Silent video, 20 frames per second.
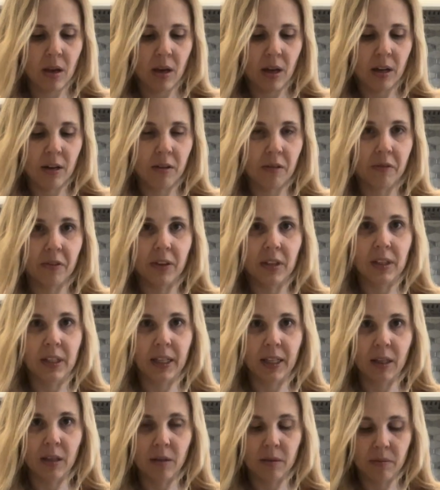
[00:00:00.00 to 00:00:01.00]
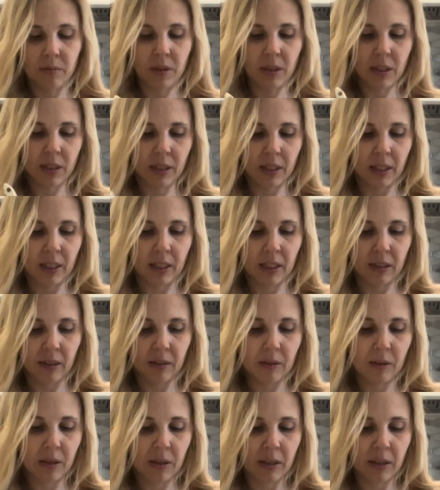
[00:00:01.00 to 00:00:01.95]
I don't feel like cleaning